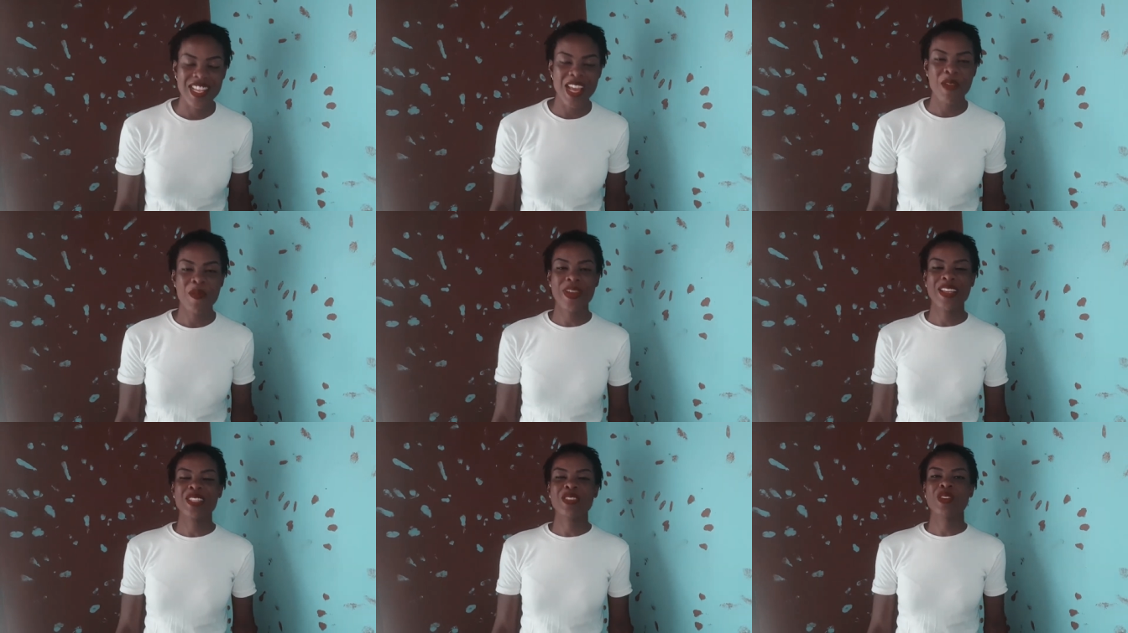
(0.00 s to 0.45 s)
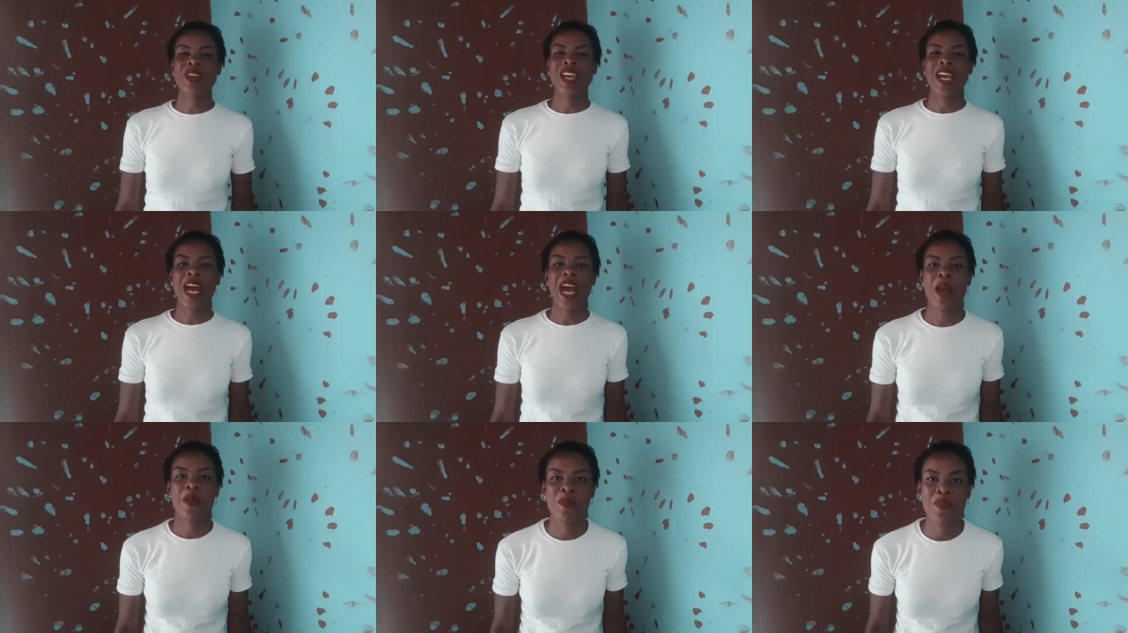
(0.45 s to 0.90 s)
I went to
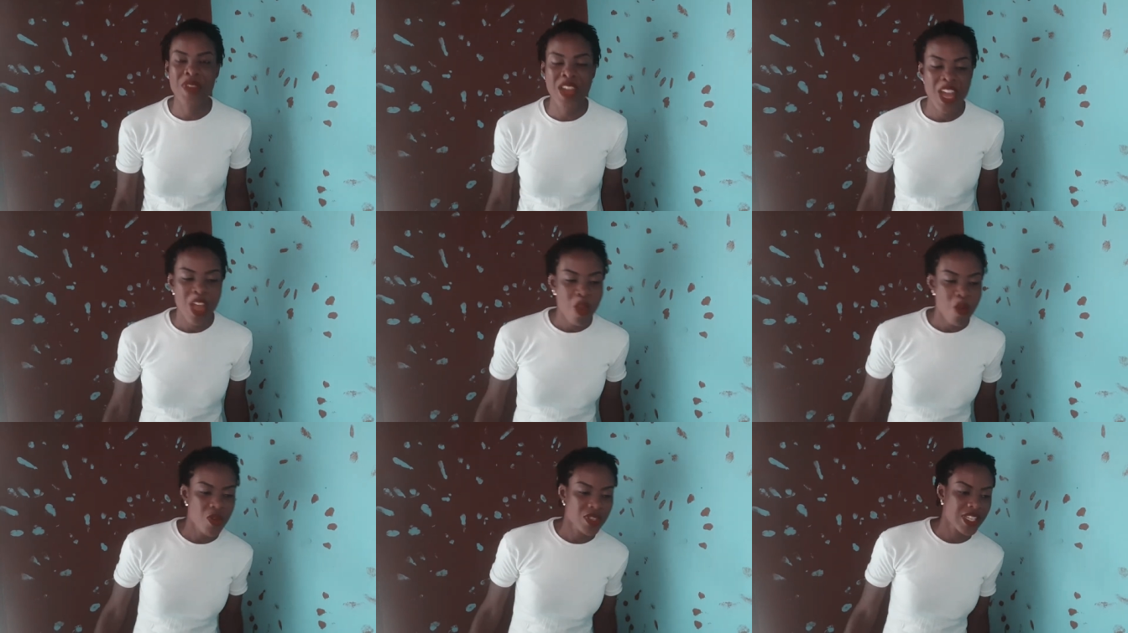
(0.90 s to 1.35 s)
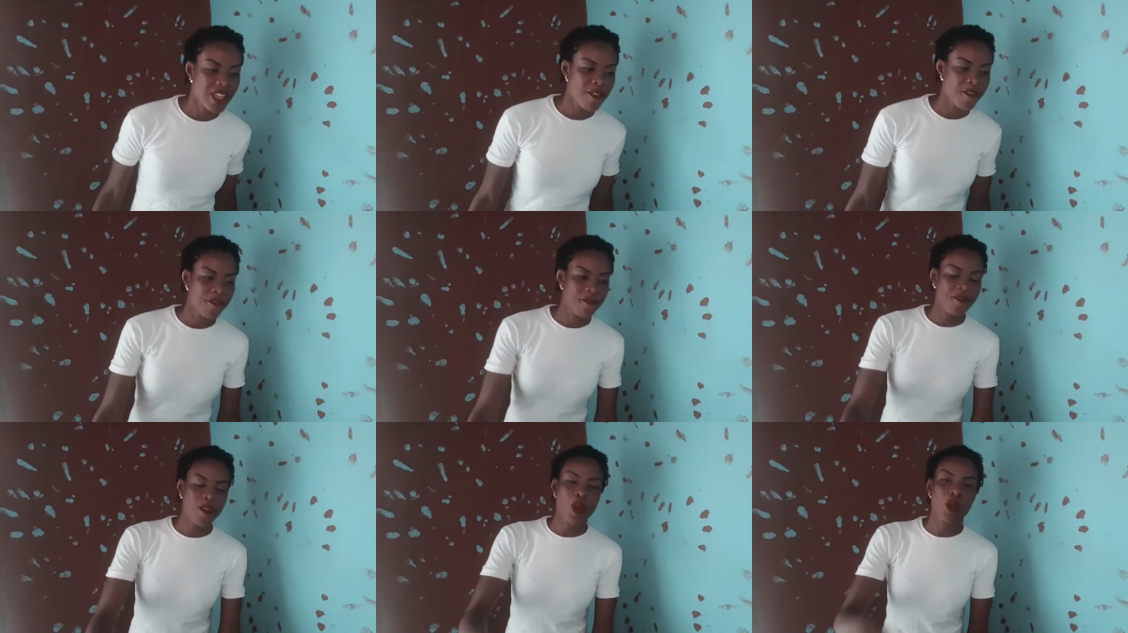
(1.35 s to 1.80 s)
camp with a
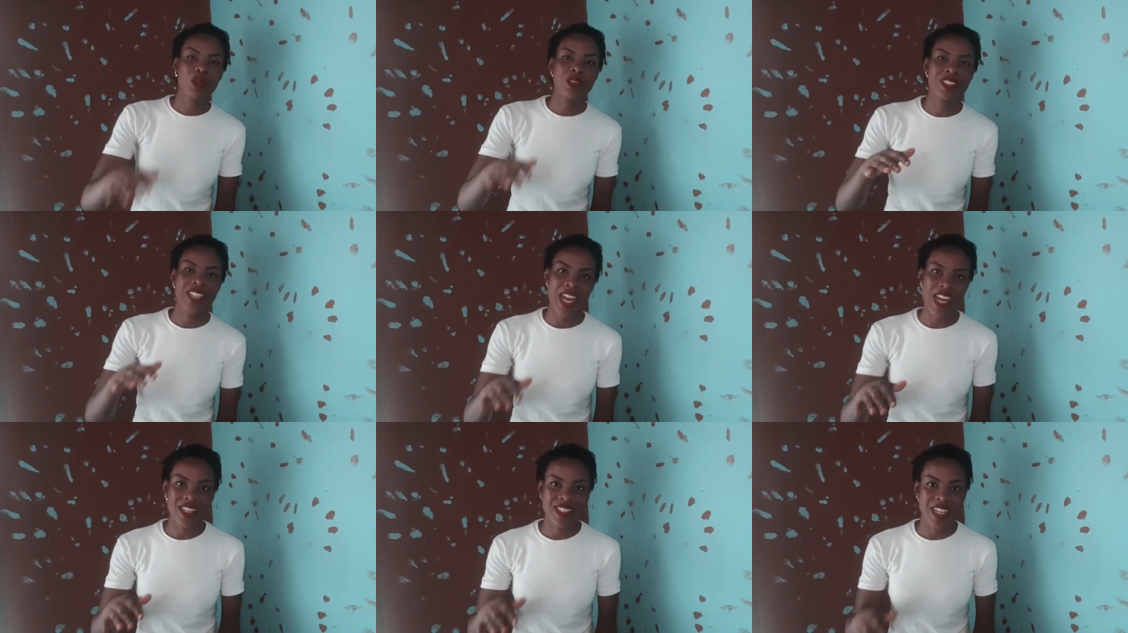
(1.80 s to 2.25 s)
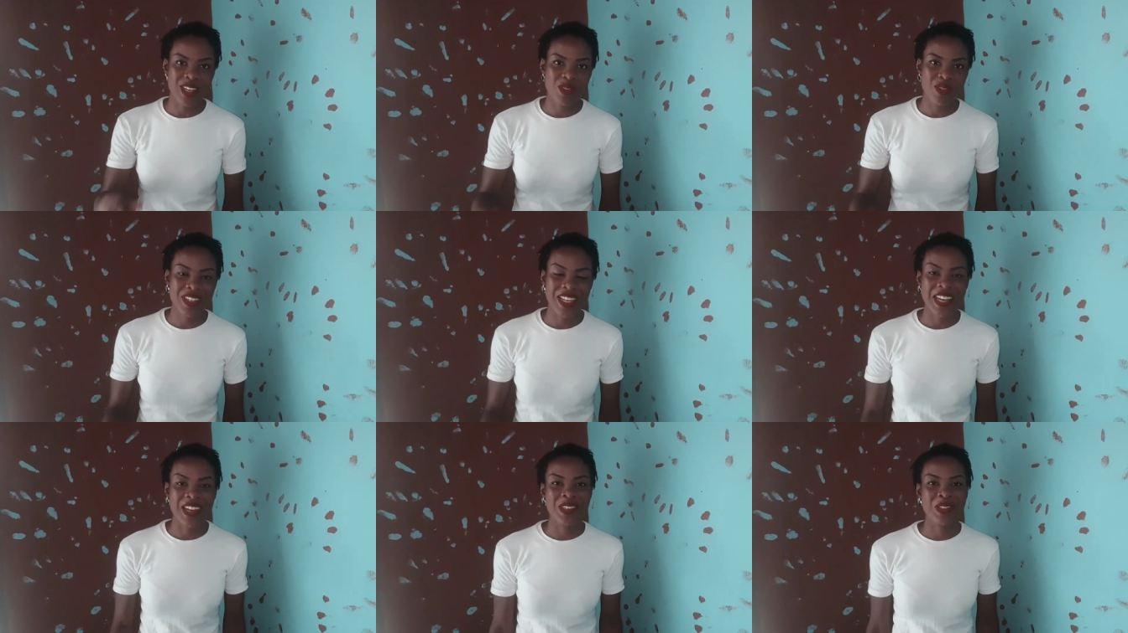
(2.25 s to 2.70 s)
folder that
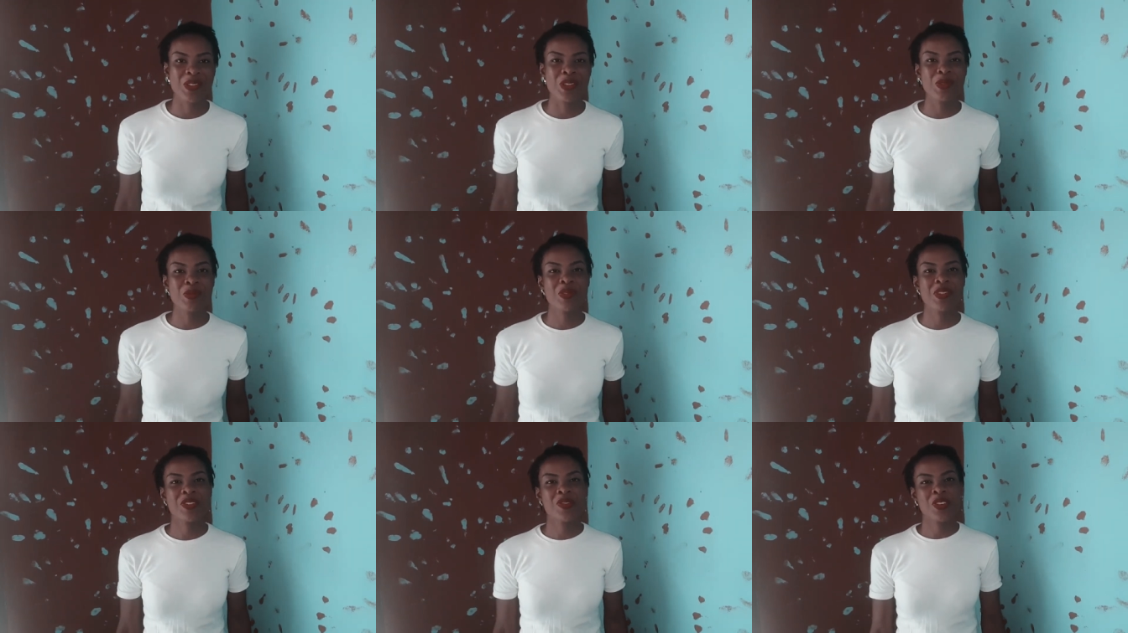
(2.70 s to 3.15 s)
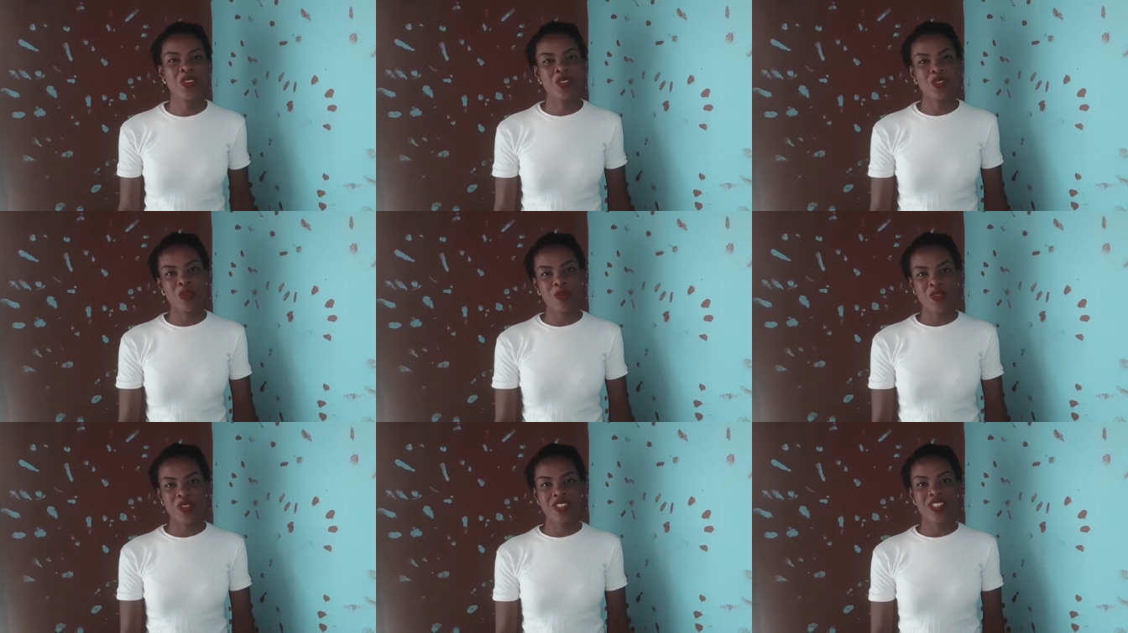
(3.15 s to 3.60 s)
looked like I was going to look for a
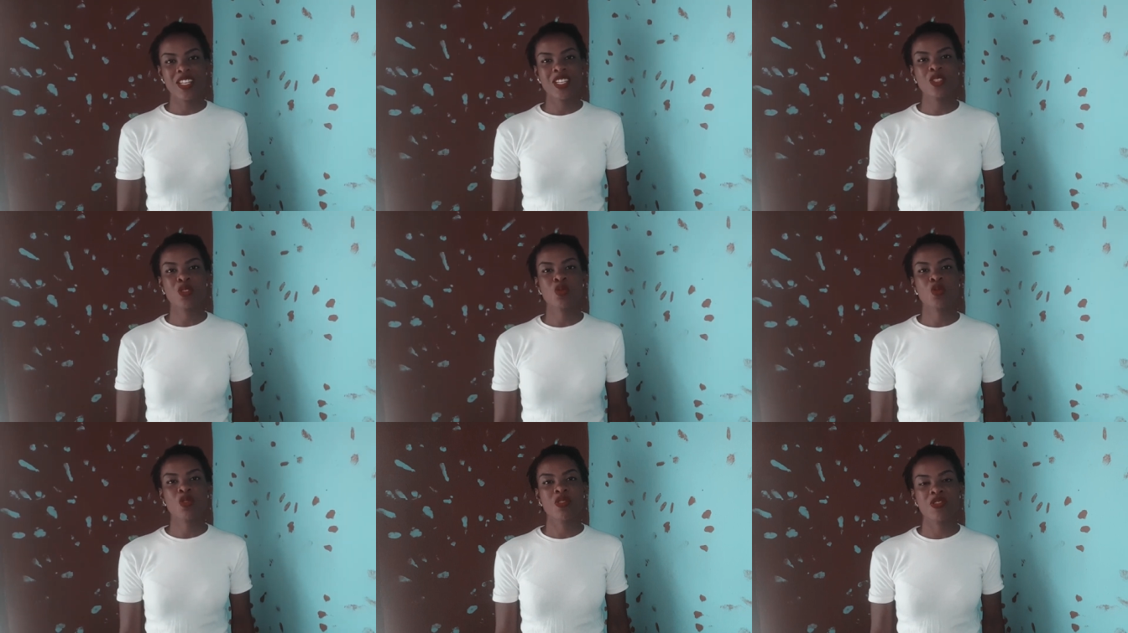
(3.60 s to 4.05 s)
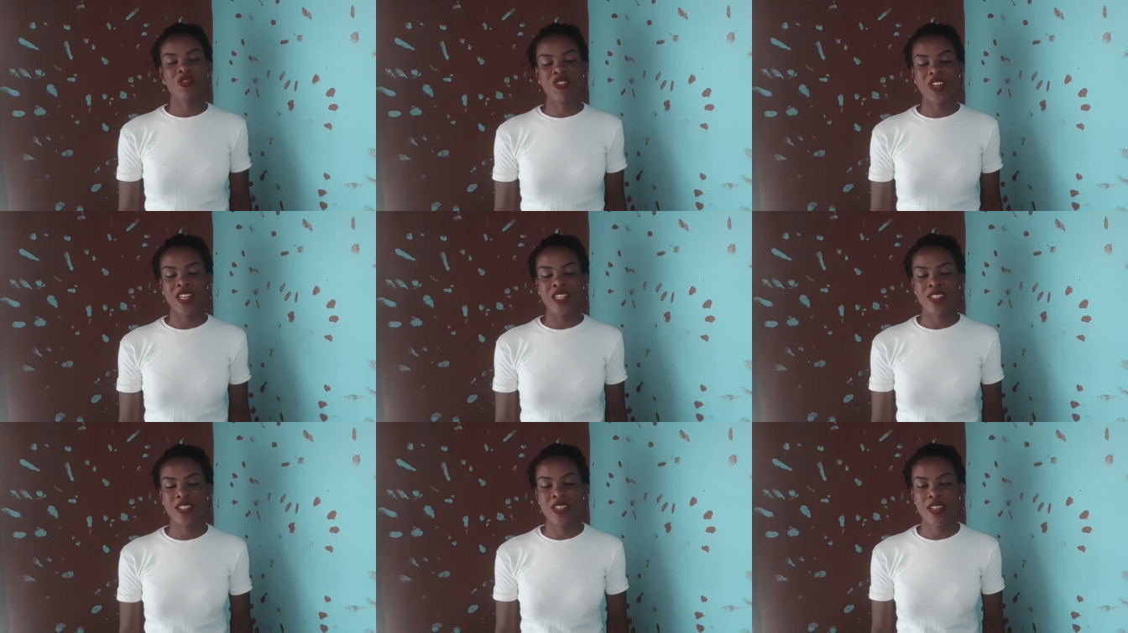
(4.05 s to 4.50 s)
job for the next two
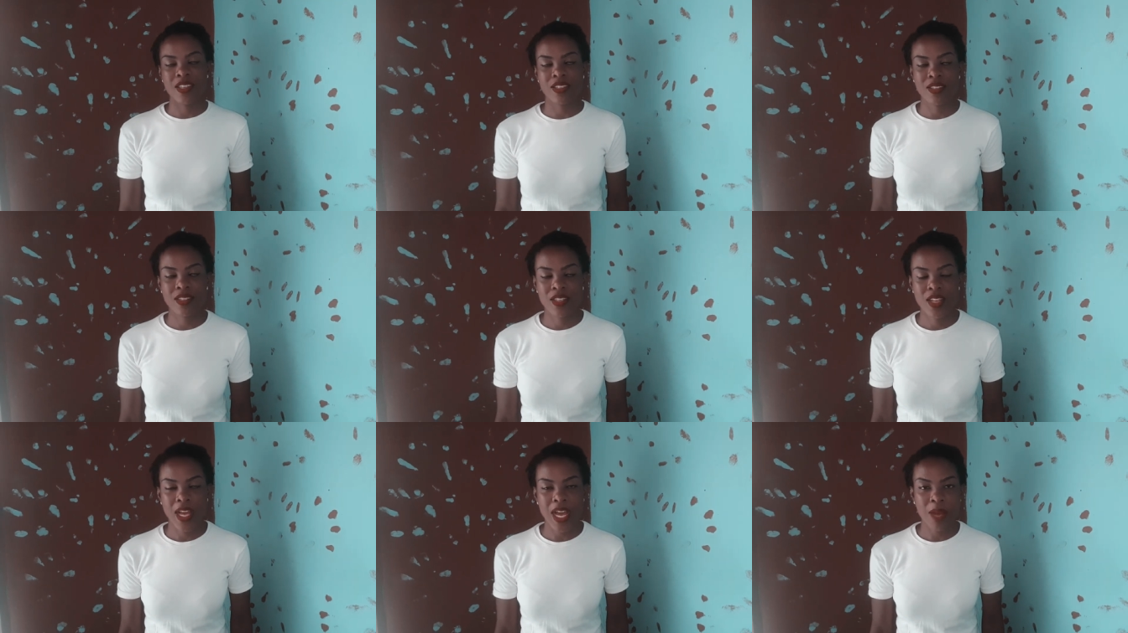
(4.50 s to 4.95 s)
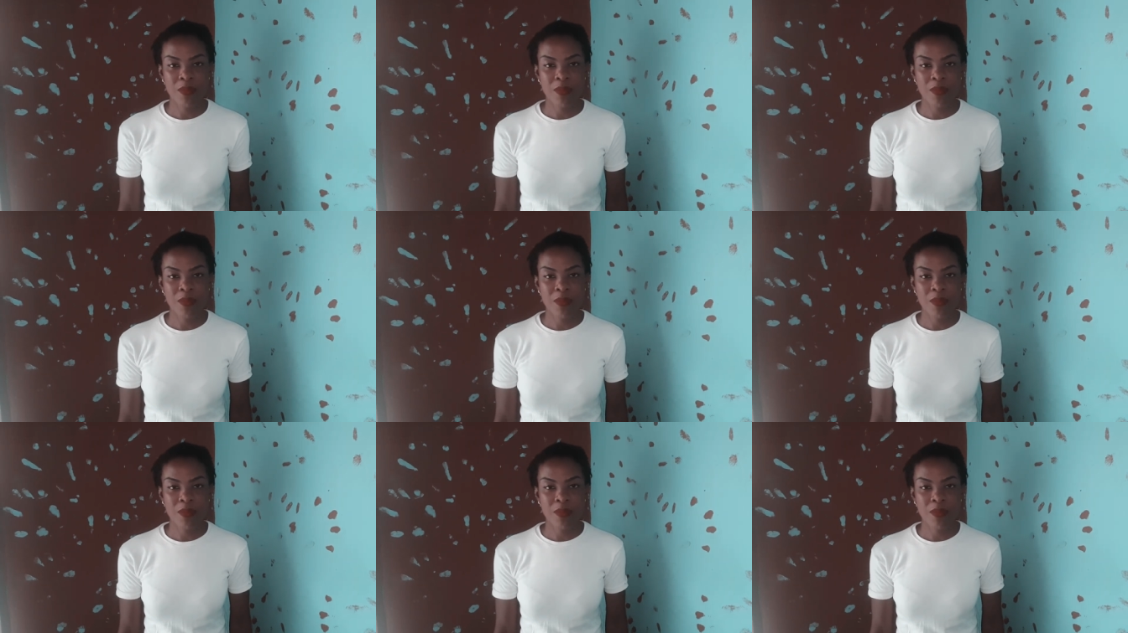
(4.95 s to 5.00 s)
hundred years.